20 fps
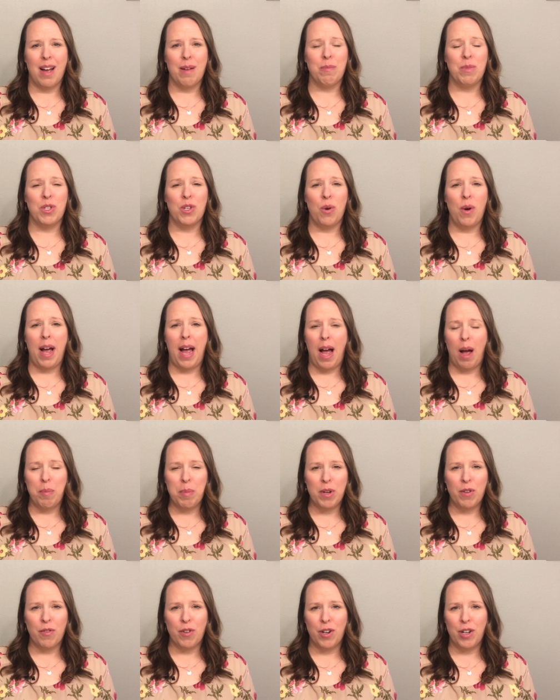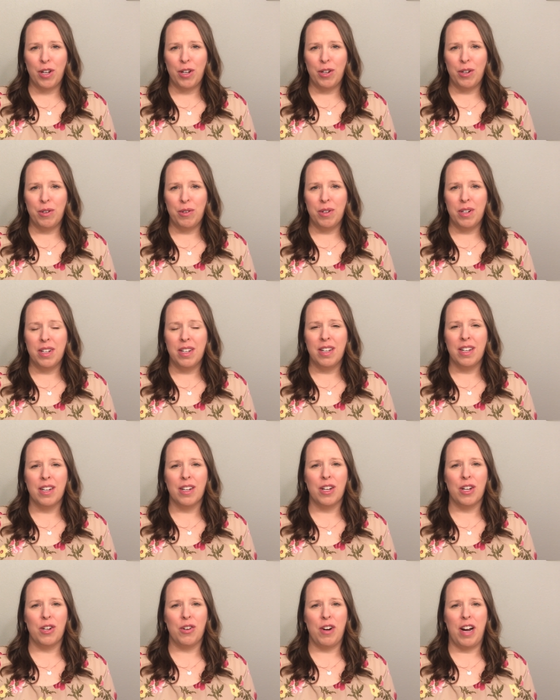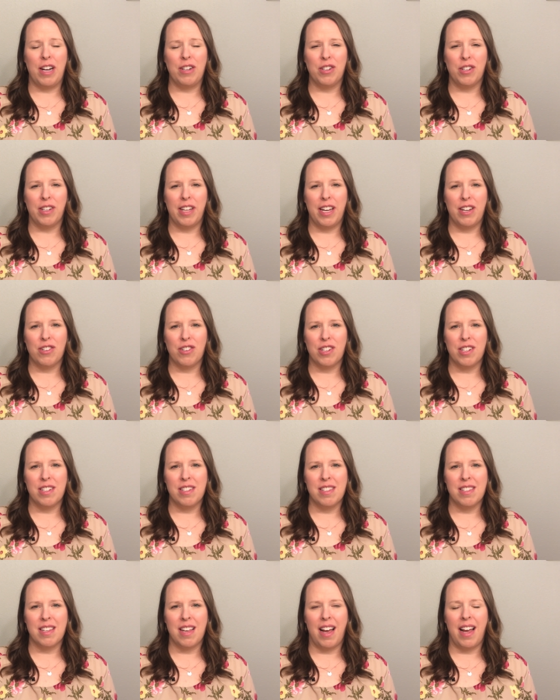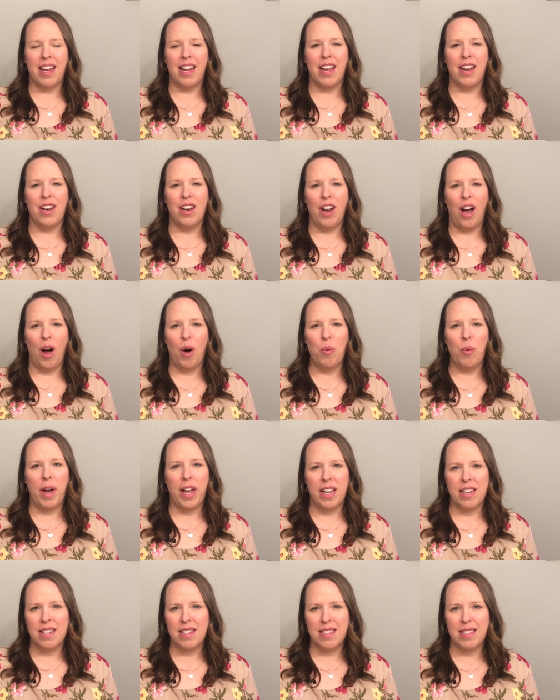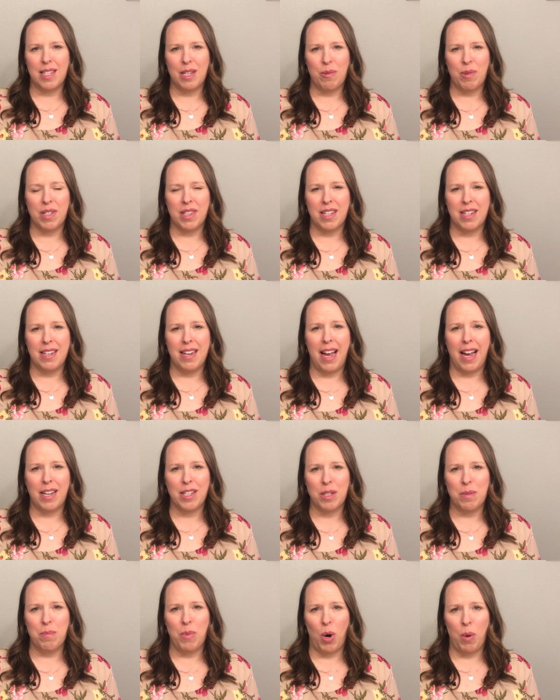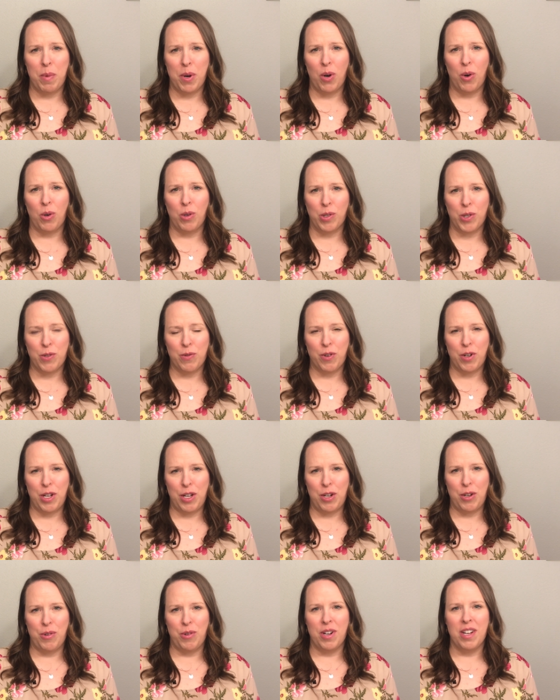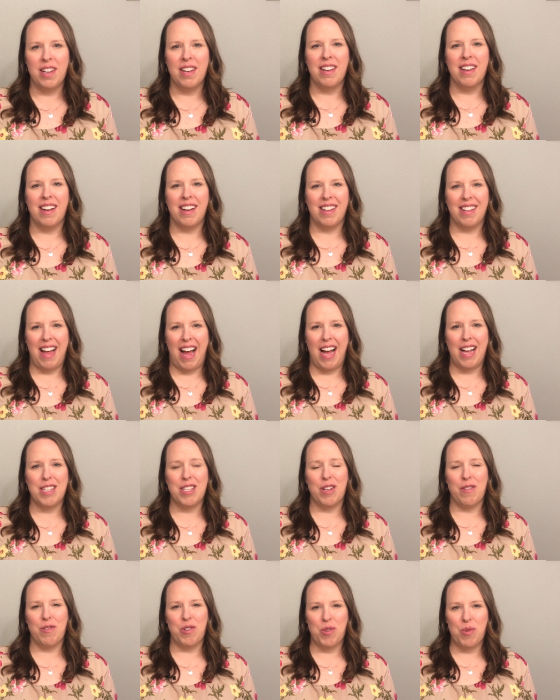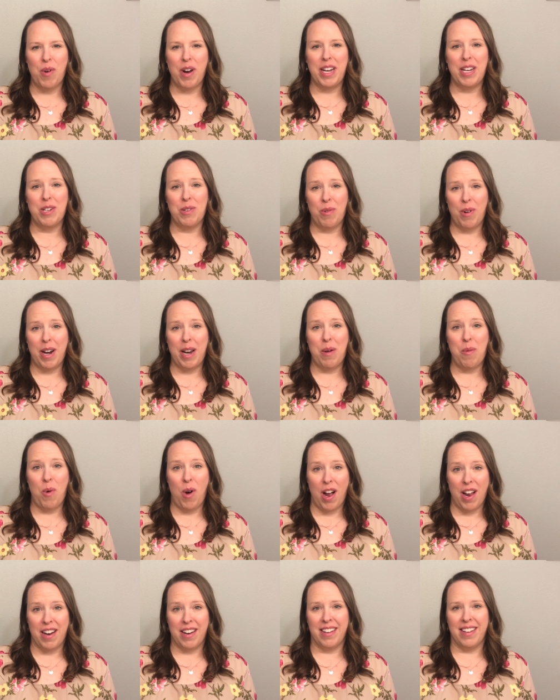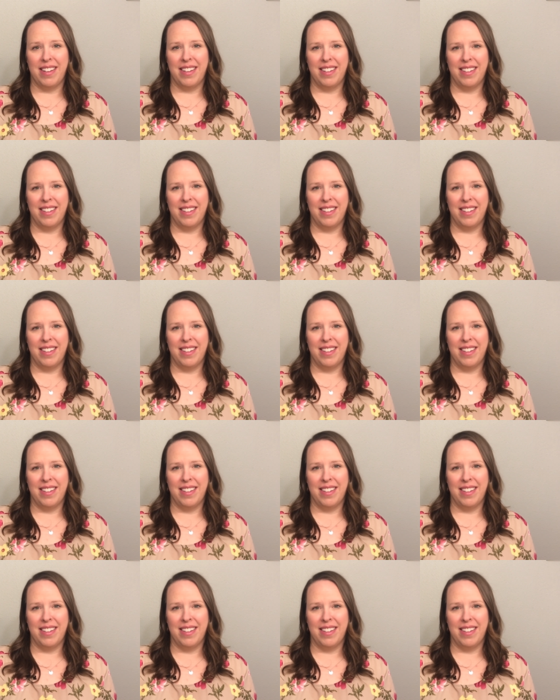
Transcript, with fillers: I'm so happy for you. Congratulations. I cannot wait to see what the next moment holds for you. Class of 2021.